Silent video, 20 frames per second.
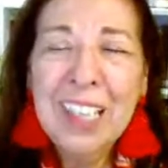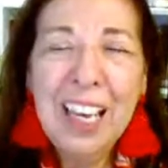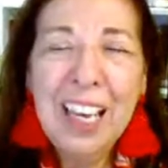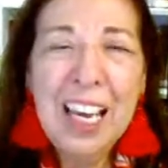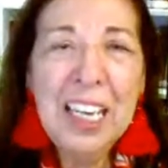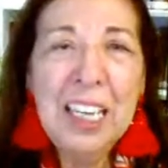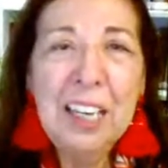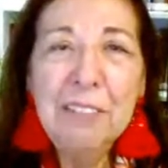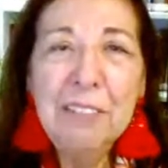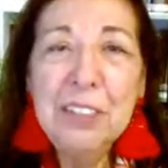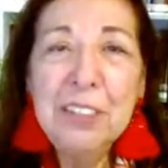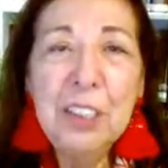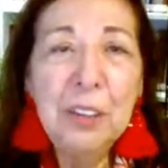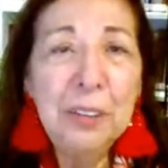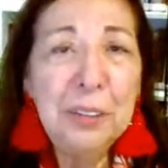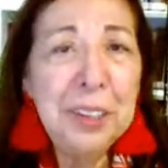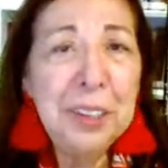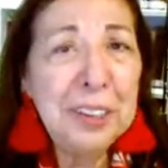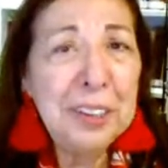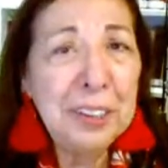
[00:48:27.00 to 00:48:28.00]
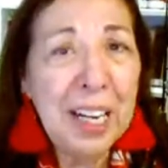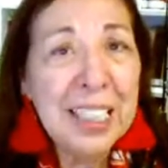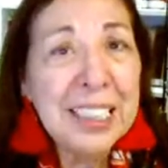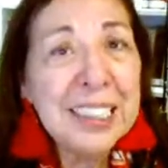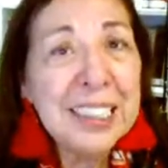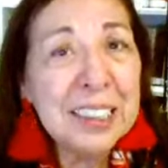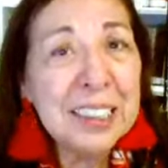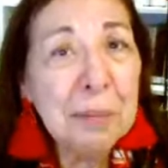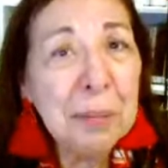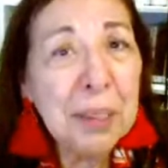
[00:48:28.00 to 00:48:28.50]
I have no
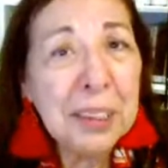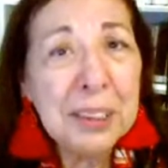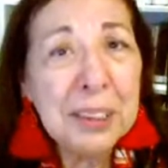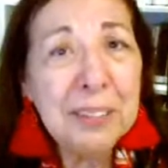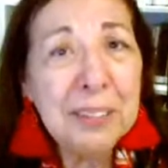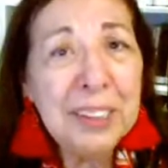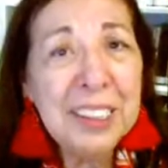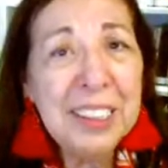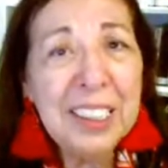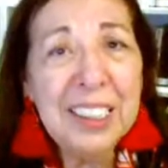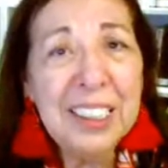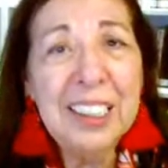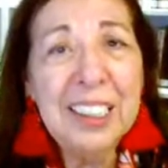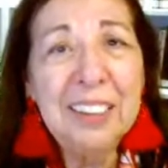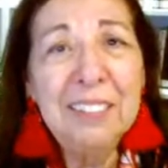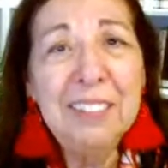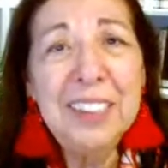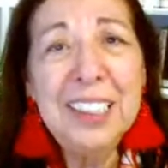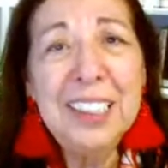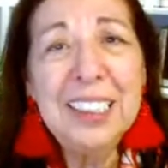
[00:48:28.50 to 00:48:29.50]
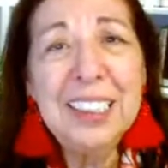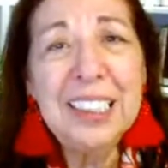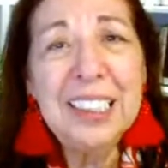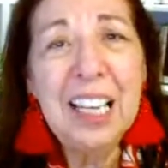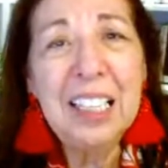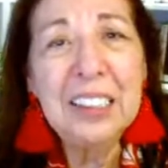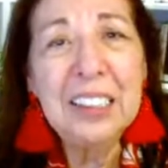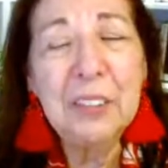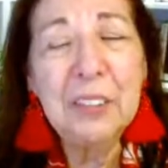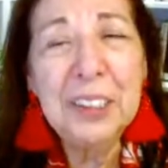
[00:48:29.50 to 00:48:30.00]
regrets about doing any of it.
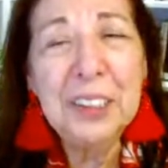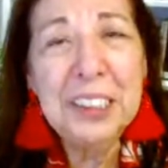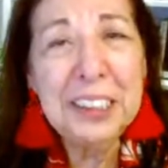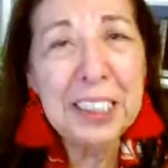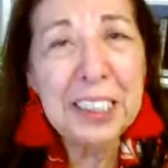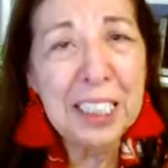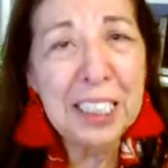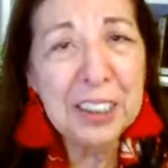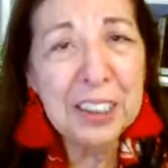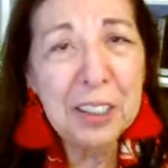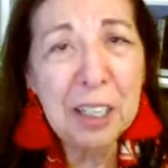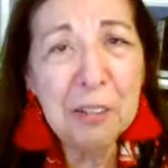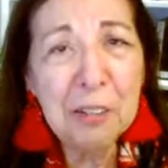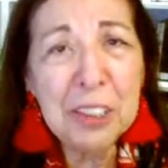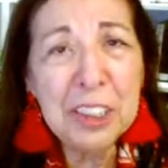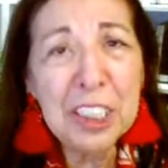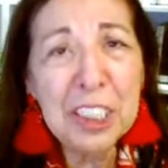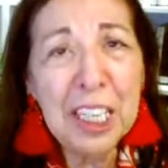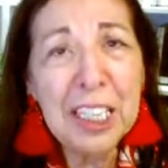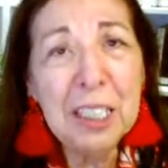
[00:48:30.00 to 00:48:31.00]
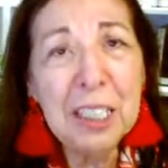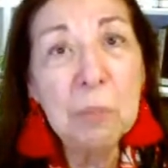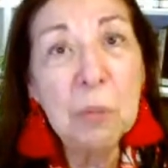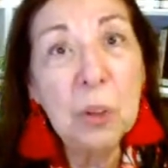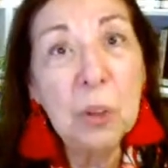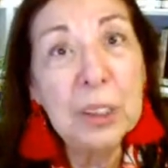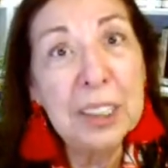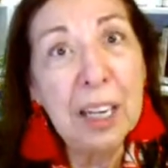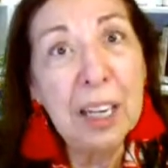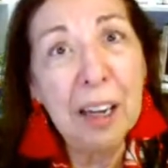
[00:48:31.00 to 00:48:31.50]
Al contrario, I wish I had
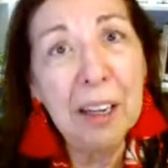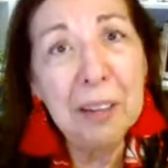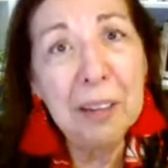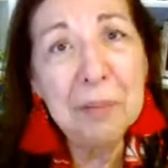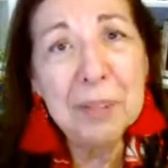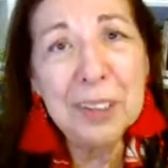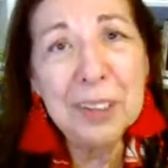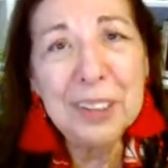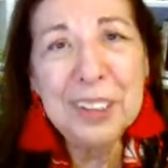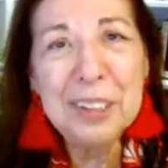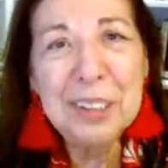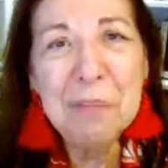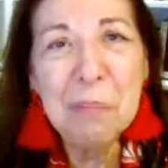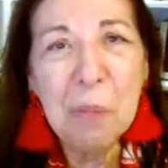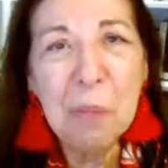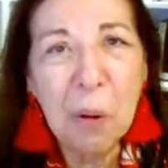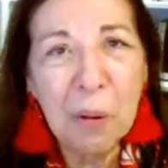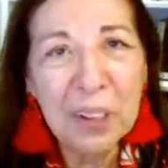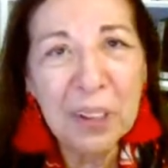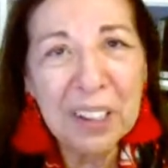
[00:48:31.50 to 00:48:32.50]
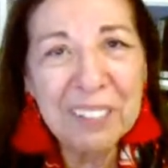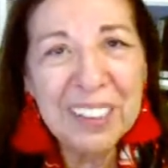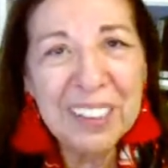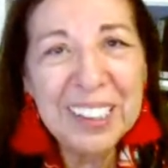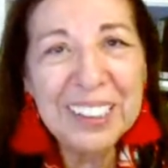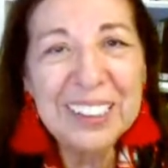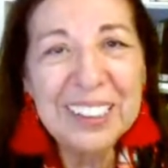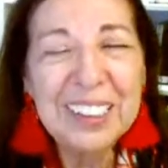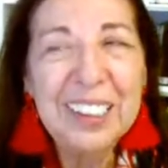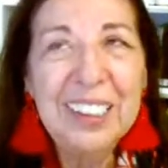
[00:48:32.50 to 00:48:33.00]
more time to do more of
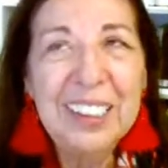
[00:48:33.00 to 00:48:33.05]
it.